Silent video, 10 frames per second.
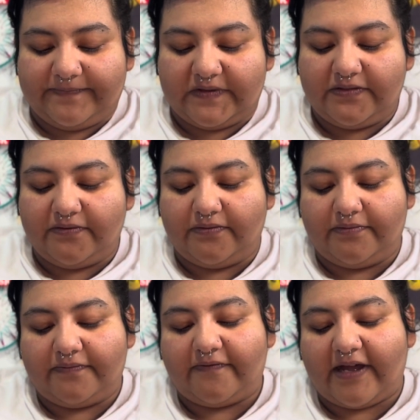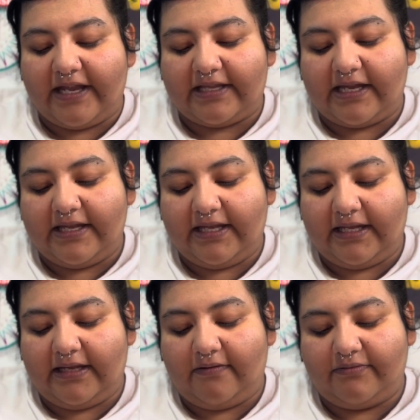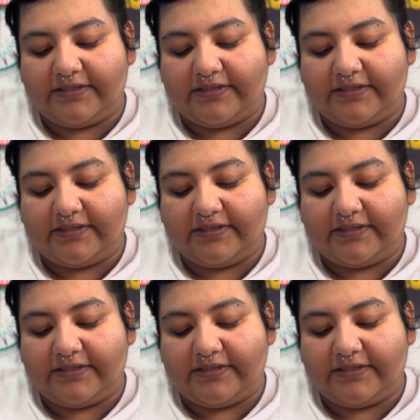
to find that he was